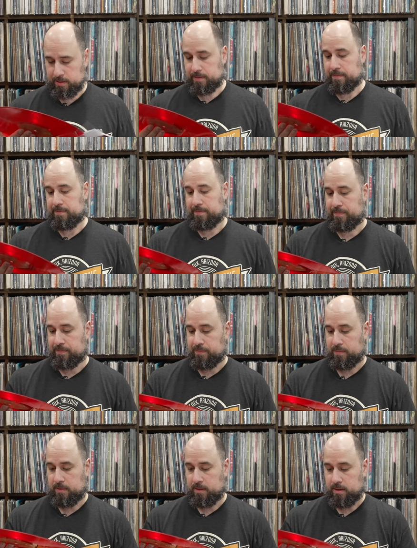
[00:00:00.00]

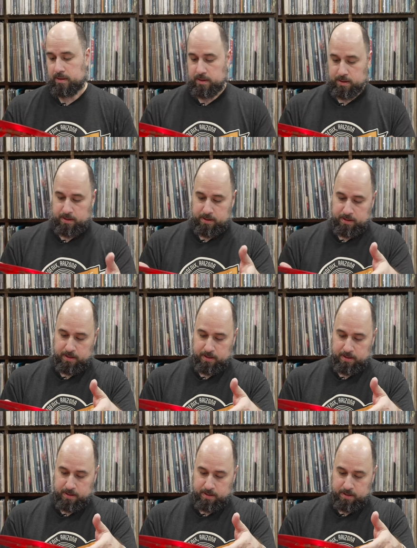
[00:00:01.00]

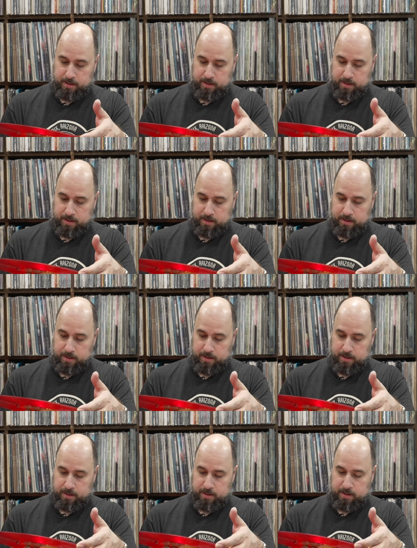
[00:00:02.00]

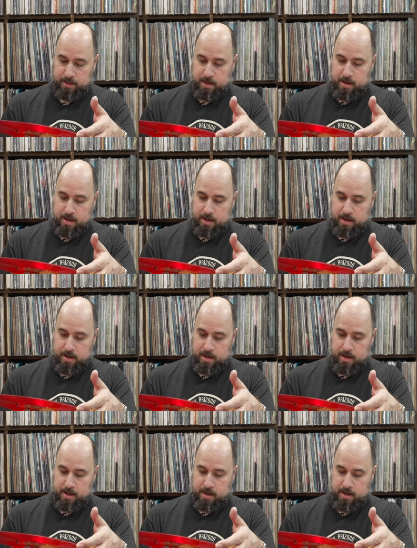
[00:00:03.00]
Nobody speaks.